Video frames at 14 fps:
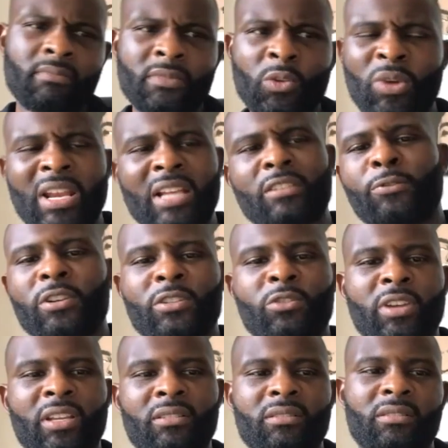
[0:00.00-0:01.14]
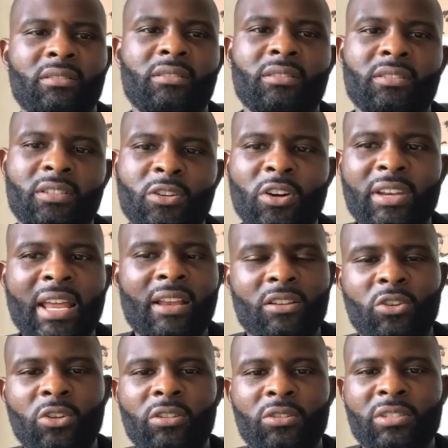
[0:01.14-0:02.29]
went out to Forest Green, got
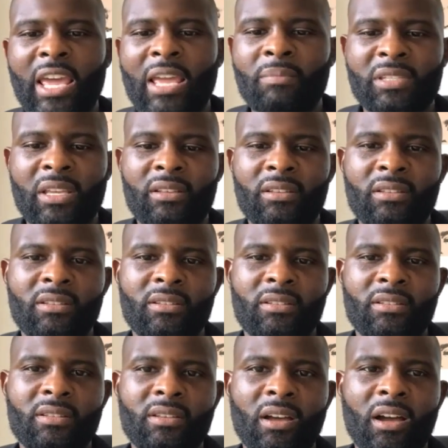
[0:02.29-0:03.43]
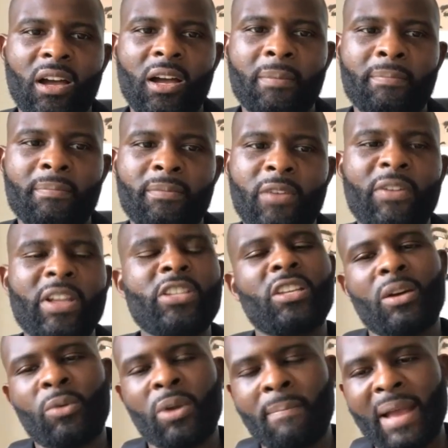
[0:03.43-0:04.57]
those games in. Eventually I
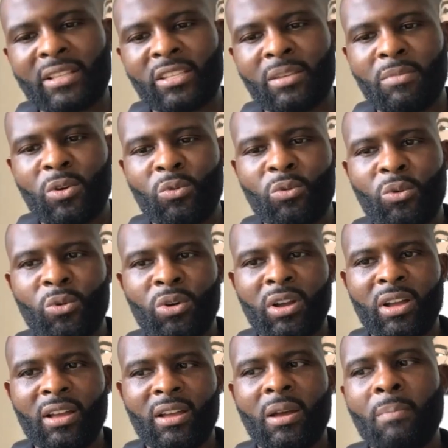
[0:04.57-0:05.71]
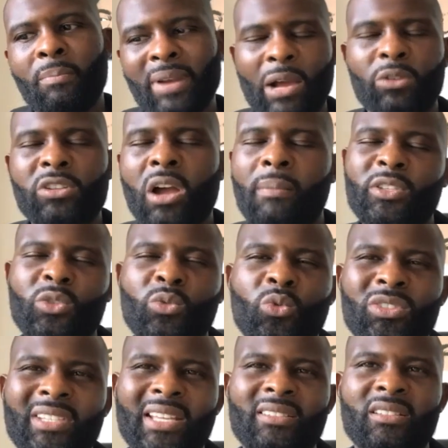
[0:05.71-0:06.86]
went back to Millwall, but I was coming towards
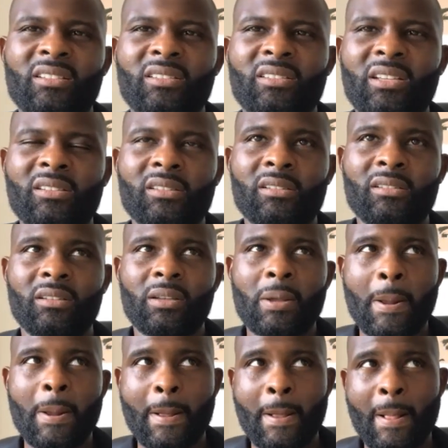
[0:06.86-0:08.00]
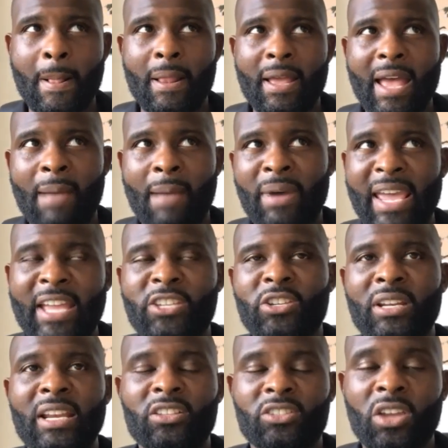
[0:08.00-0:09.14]
the end of the season. And my agent
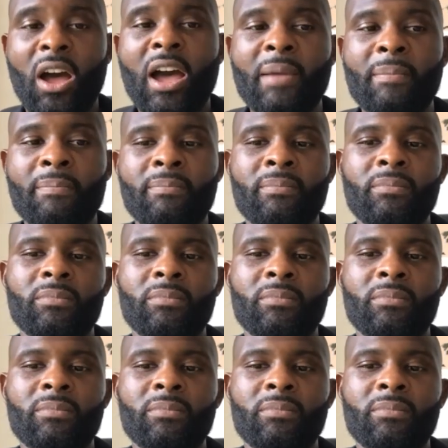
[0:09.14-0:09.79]
at the time